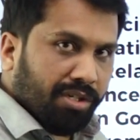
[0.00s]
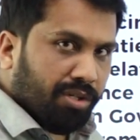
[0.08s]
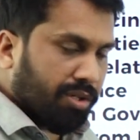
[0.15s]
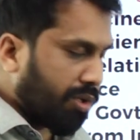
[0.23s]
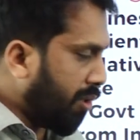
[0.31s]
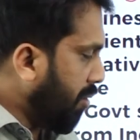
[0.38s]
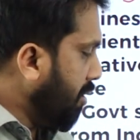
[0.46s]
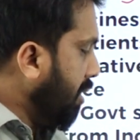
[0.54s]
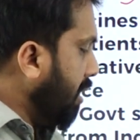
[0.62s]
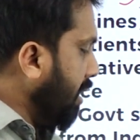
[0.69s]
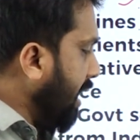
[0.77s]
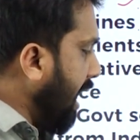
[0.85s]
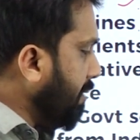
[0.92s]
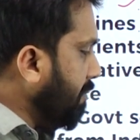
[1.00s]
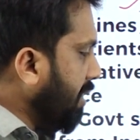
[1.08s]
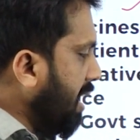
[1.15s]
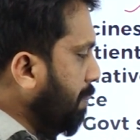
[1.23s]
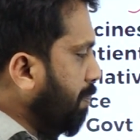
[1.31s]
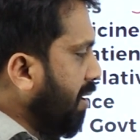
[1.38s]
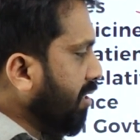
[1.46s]
No. Can we
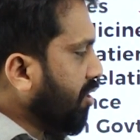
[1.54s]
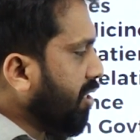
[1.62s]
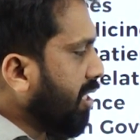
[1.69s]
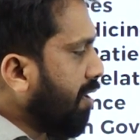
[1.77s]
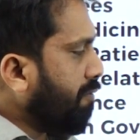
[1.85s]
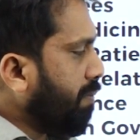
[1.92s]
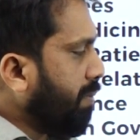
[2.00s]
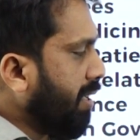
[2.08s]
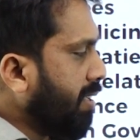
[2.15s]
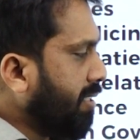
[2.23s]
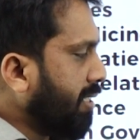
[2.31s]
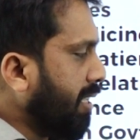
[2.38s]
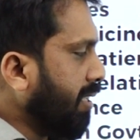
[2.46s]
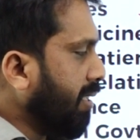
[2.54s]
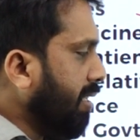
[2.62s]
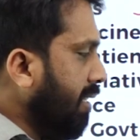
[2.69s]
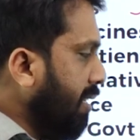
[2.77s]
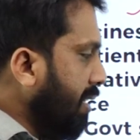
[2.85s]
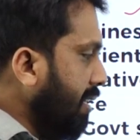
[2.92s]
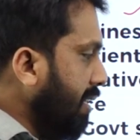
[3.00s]
take purchase of medicine?
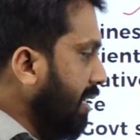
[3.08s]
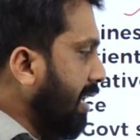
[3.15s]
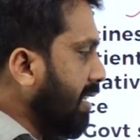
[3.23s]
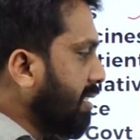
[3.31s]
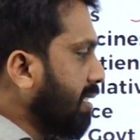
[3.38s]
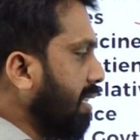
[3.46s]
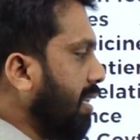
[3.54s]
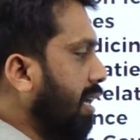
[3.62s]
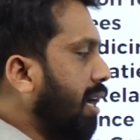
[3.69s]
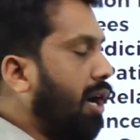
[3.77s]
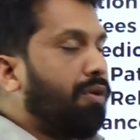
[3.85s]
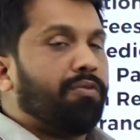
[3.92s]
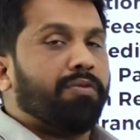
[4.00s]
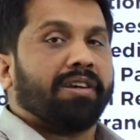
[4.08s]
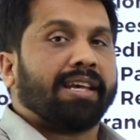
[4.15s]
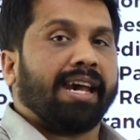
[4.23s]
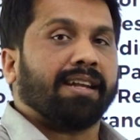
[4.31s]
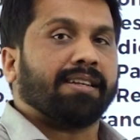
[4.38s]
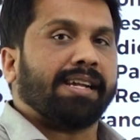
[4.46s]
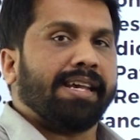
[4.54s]
Yes. How we
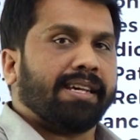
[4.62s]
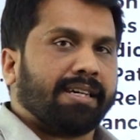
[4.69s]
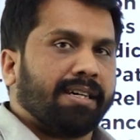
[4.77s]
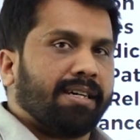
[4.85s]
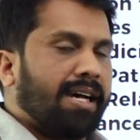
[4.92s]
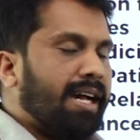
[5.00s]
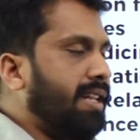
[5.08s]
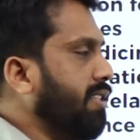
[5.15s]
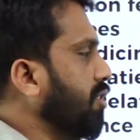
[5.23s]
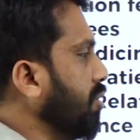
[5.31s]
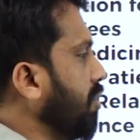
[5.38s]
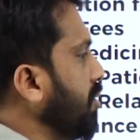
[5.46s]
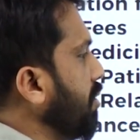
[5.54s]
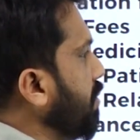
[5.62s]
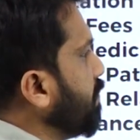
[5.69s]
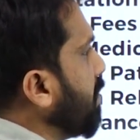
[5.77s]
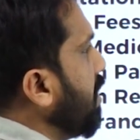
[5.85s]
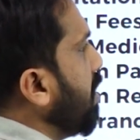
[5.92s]
can take? I'll show you.